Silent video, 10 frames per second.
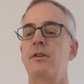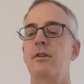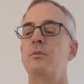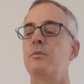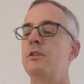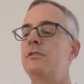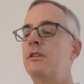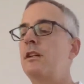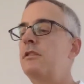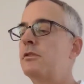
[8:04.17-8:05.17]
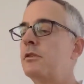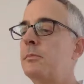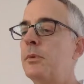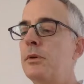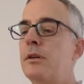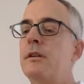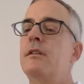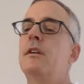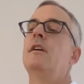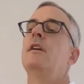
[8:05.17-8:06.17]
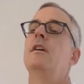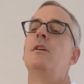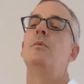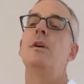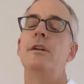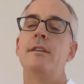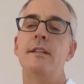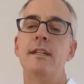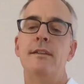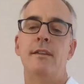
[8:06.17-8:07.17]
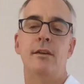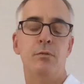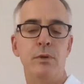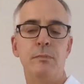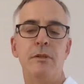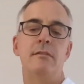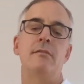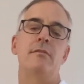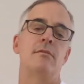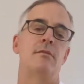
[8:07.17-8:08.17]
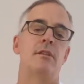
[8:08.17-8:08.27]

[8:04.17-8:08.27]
So we're starting to explore what are the needs of women,